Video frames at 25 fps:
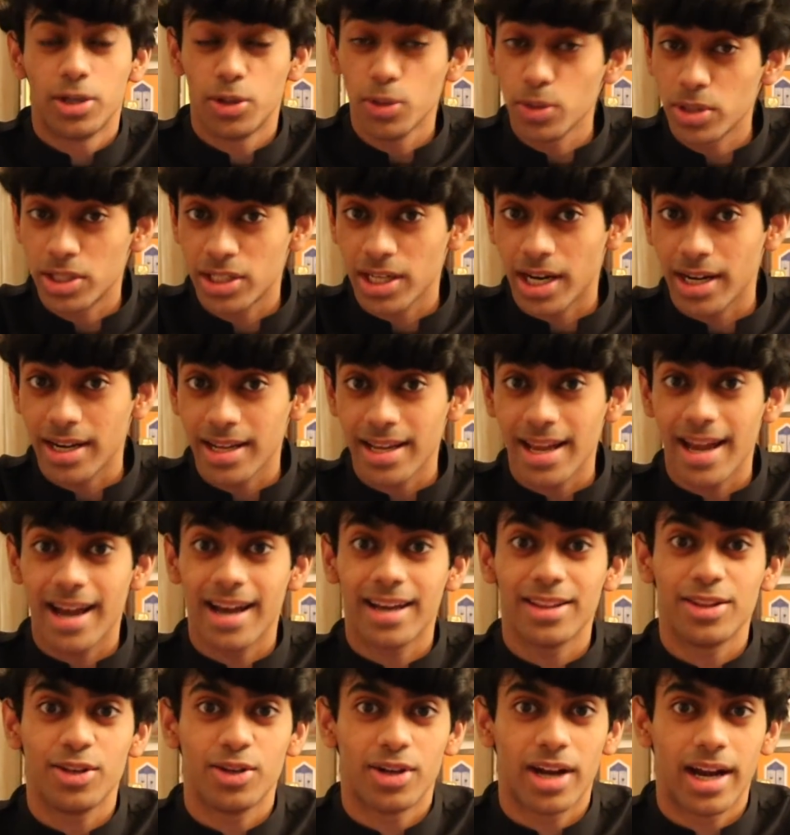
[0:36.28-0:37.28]
to study
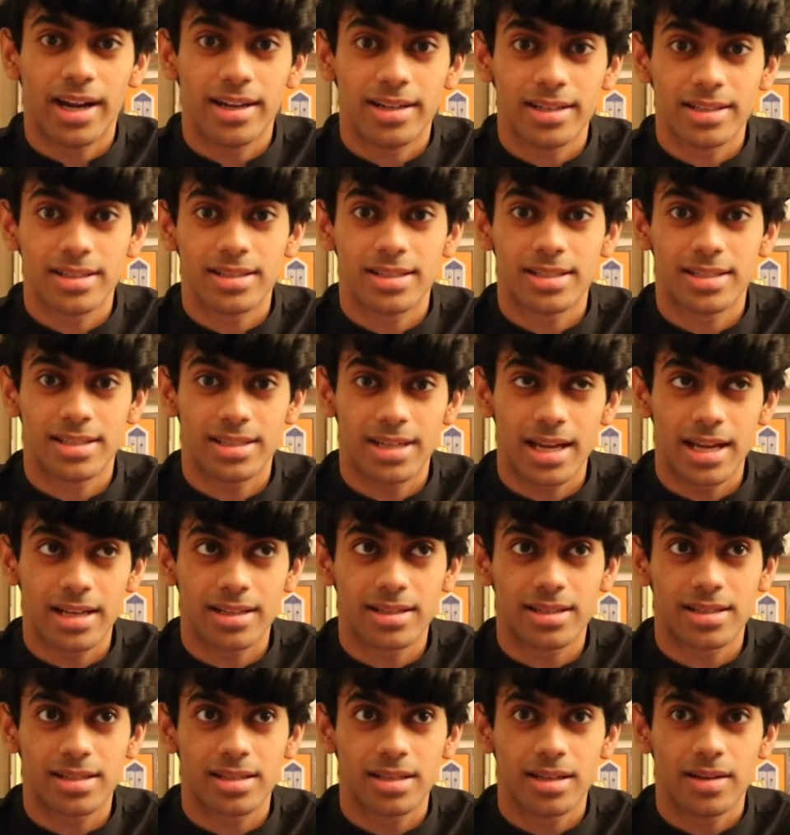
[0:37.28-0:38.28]
at the United
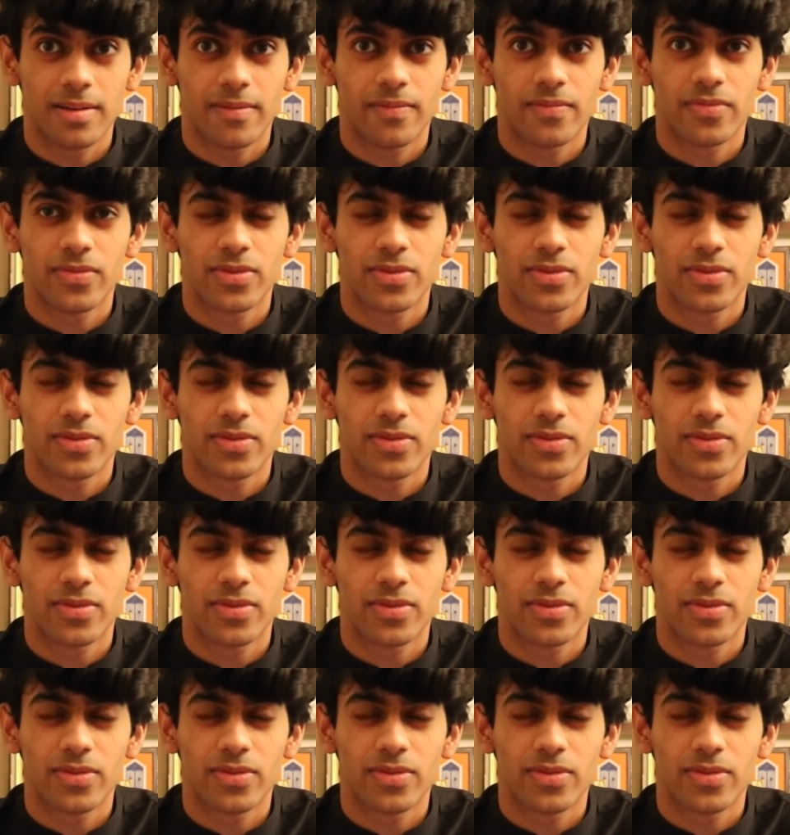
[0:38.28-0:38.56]
States.